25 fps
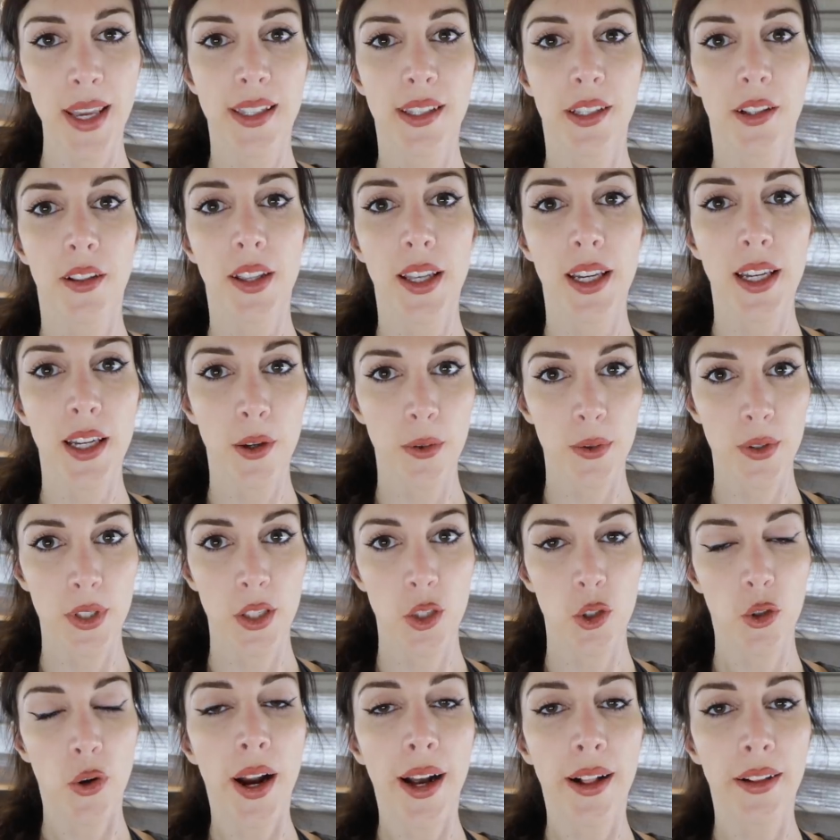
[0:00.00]
Basically, it was a
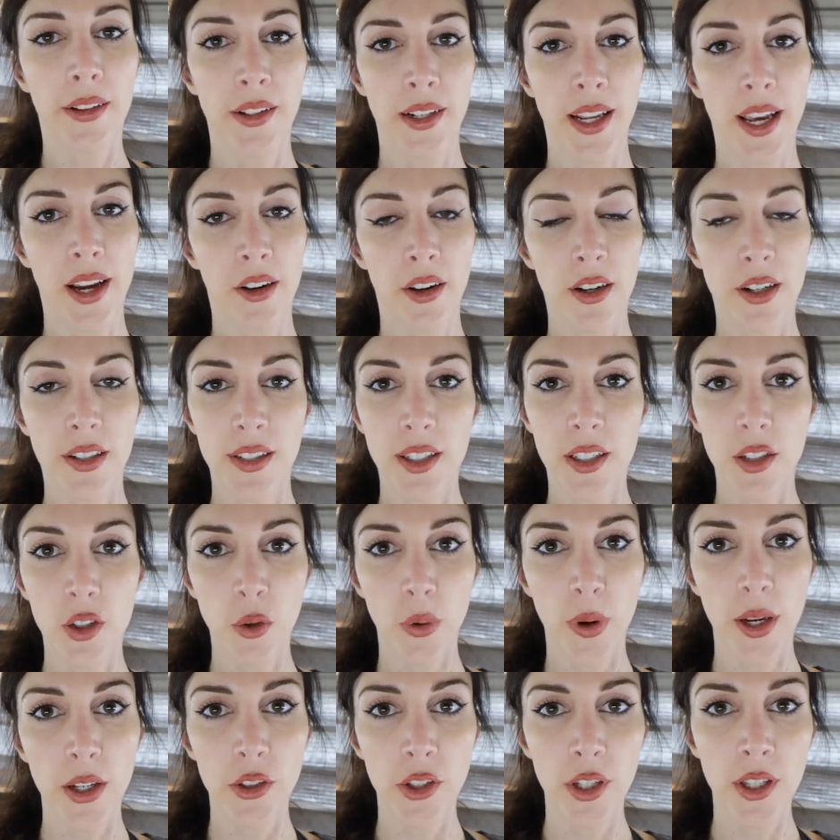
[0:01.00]
trial and error
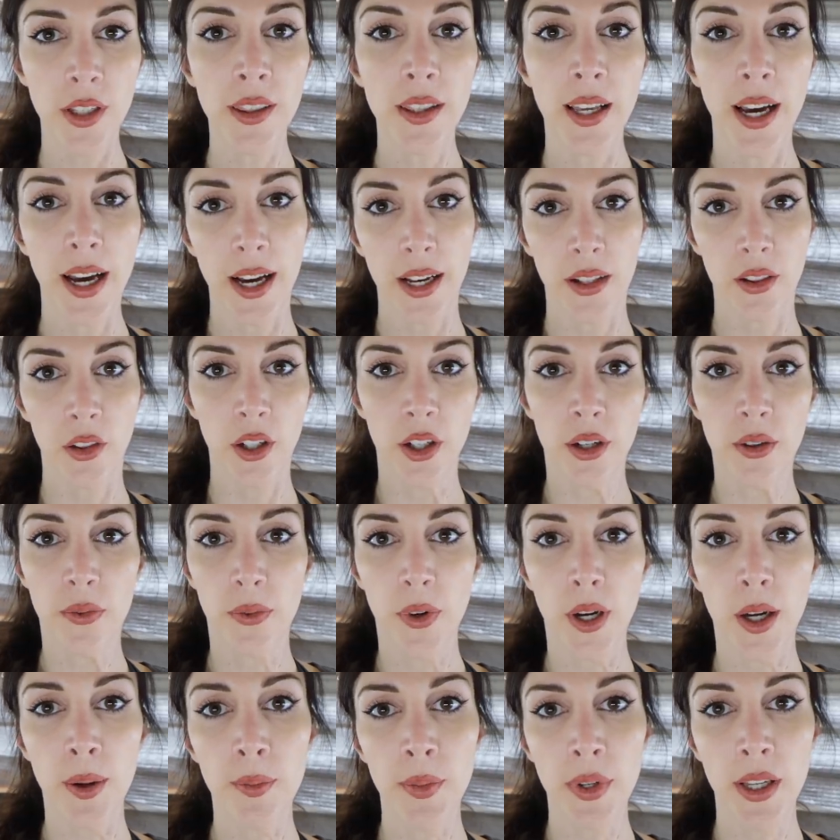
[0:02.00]
situation that I learned
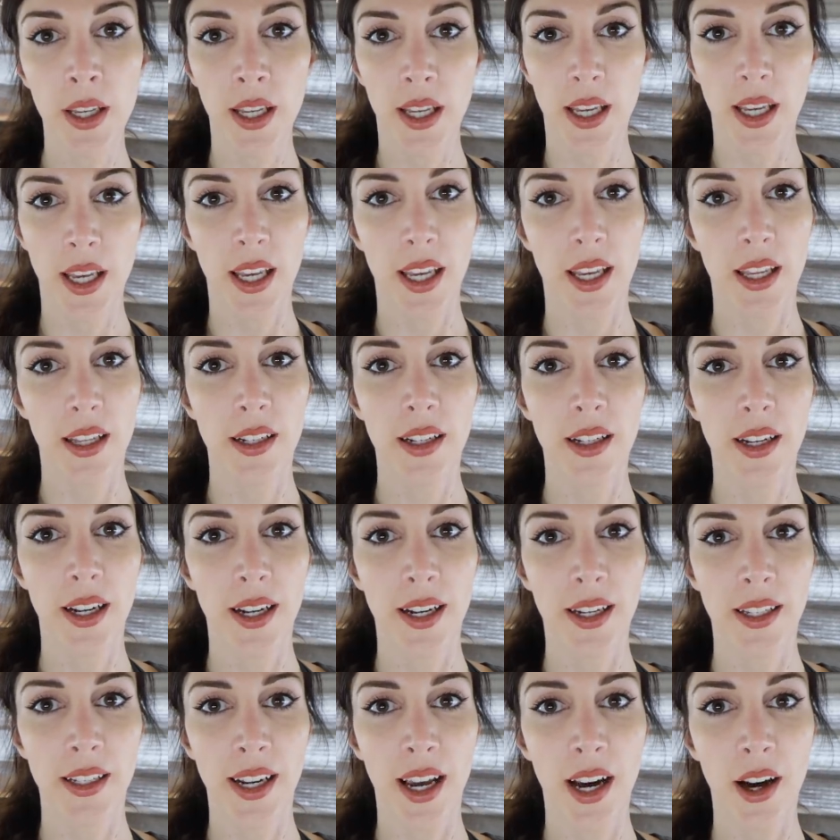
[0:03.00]
from, and
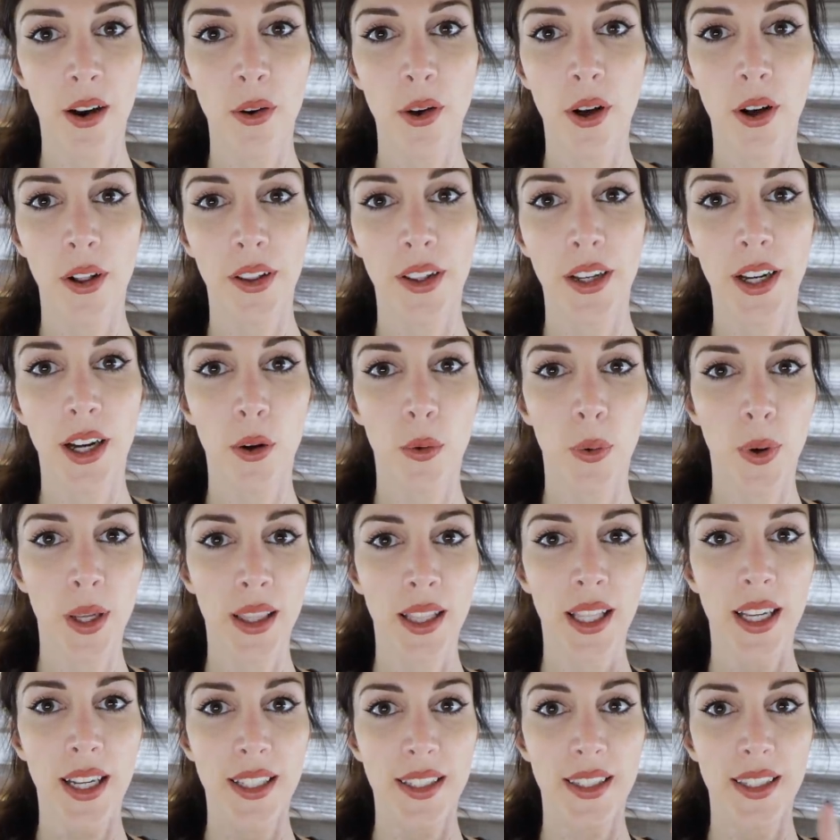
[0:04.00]
now I got
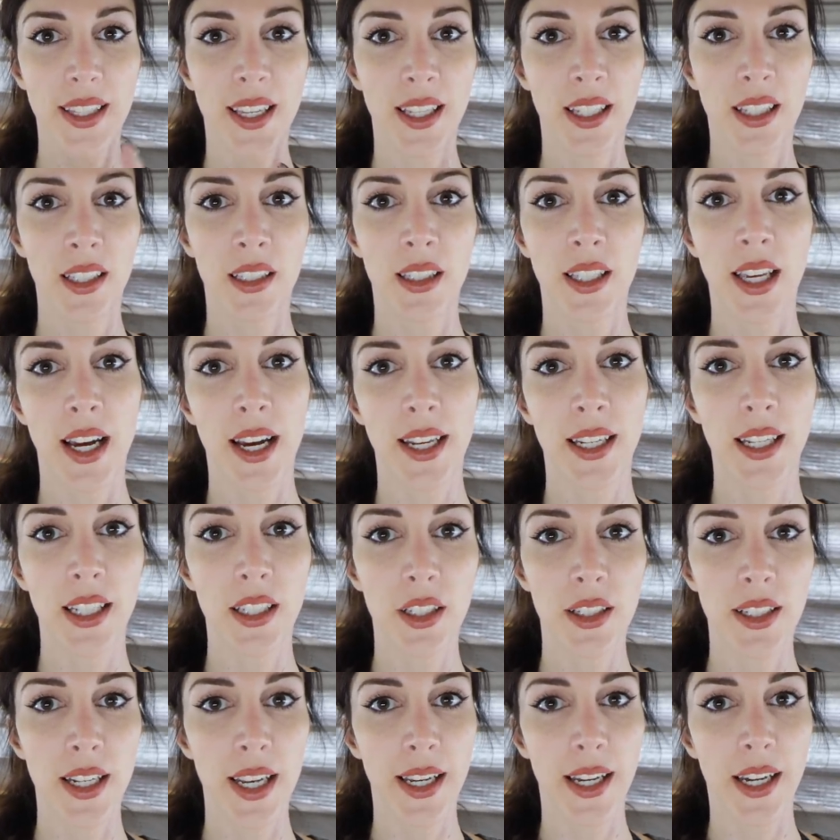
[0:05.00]
one last thing that I need
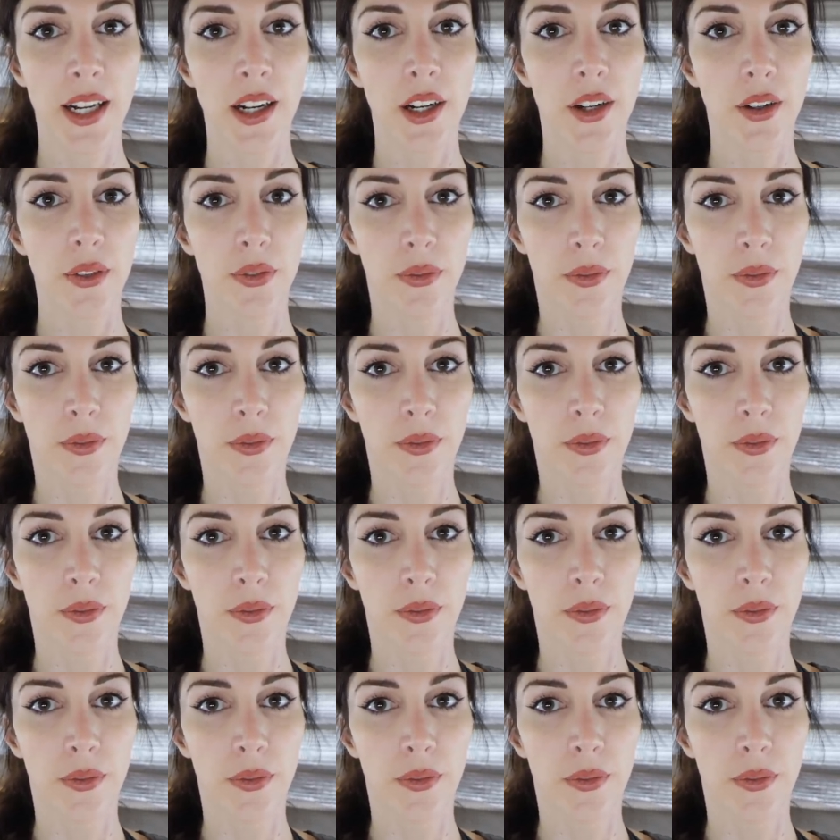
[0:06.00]
to take care